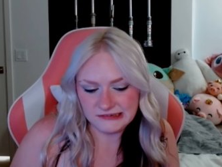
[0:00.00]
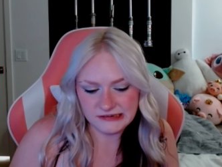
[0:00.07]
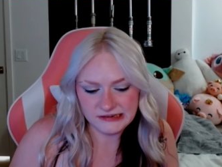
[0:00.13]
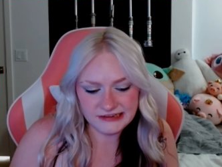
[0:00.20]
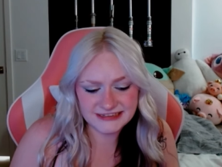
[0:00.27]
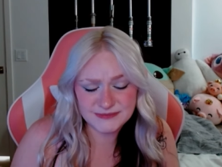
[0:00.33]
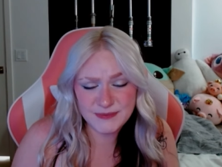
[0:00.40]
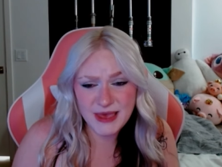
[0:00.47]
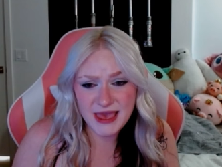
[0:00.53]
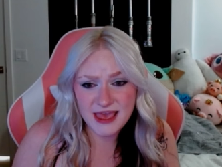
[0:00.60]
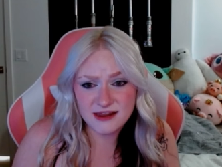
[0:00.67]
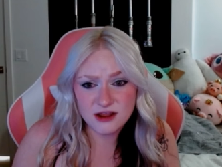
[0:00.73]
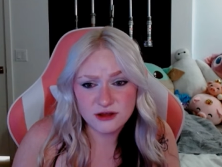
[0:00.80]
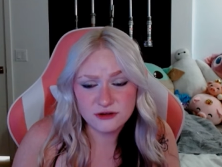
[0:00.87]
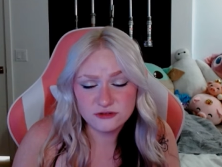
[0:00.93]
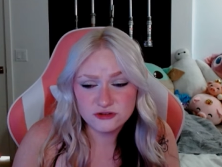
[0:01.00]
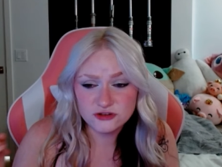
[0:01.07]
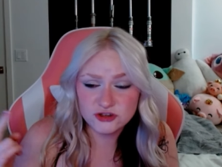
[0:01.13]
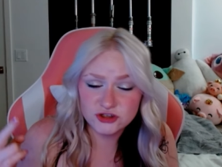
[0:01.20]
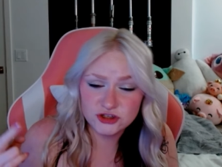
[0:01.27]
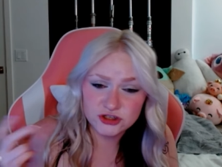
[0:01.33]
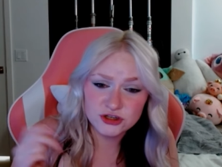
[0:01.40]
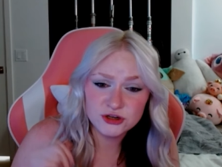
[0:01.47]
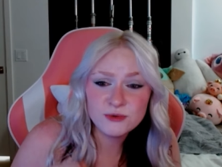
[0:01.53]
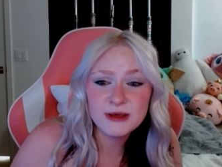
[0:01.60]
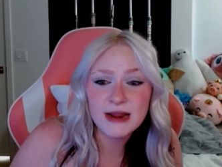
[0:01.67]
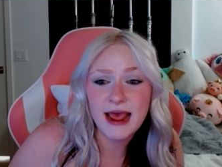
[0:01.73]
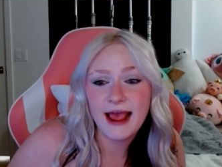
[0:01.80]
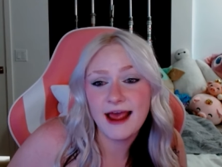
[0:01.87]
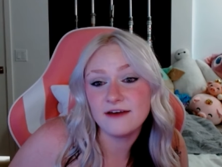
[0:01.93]
It's been
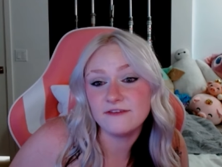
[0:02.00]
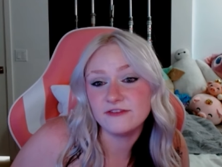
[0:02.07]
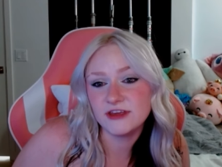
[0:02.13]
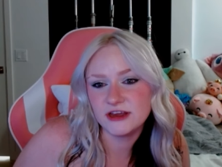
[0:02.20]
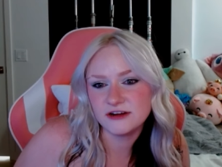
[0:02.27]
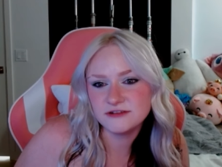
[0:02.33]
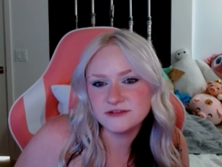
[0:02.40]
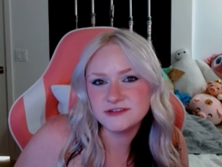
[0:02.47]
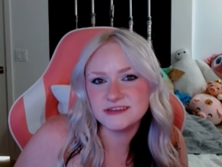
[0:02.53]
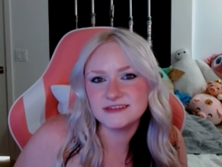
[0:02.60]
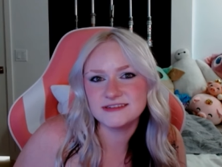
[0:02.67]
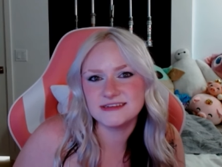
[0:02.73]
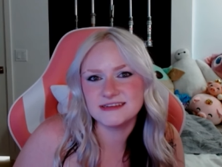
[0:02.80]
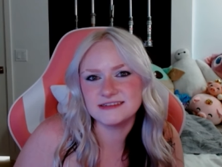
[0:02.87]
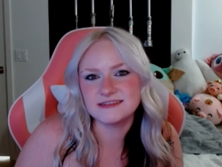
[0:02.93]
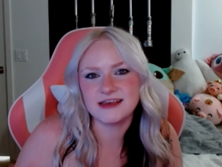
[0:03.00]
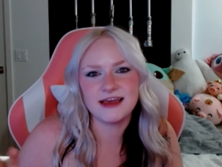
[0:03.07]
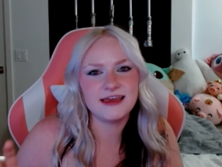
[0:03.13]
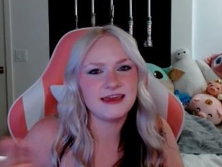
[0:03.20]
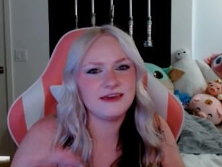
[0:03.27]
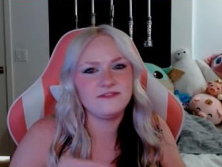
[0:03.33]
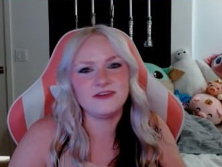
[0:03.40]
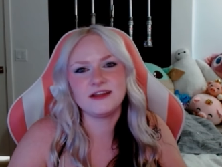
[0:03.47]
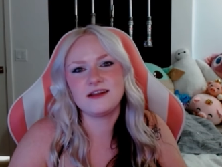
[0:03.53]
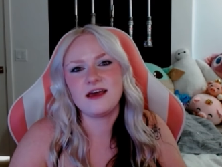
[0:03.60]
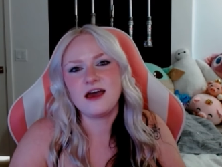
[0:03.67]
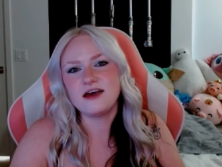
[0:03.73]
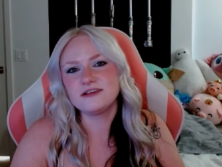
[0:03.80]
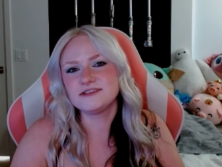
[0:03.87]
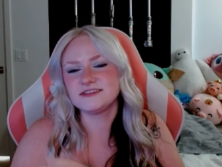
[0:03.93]
2.5 years since I even
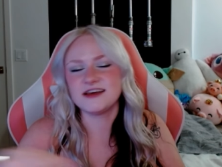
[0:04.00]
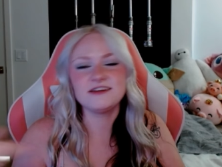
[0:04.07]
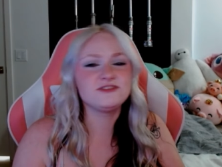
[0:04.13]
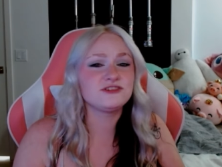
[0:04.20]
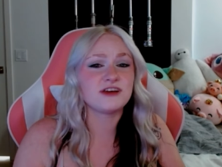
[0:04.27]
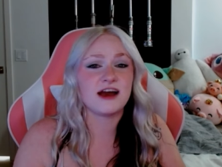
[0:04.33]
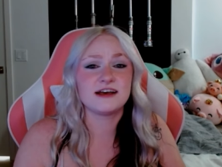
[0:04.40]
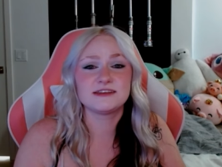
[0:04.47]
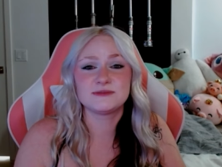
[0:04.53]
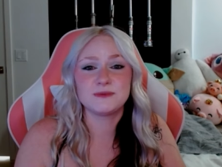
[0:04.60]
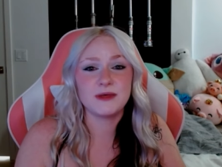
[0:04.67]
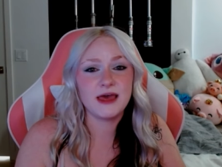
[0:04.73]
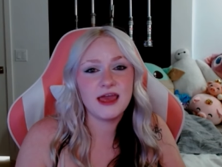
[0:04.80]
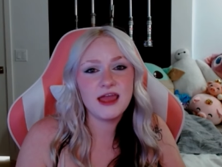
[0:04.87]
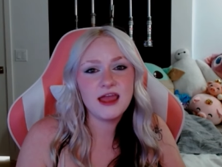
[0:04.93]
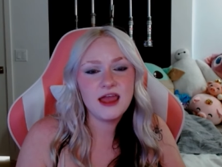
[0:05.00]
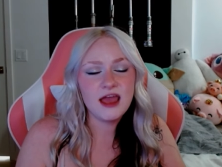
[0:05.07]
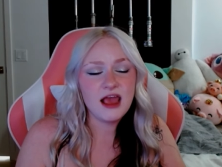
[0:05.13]
touched cosplay,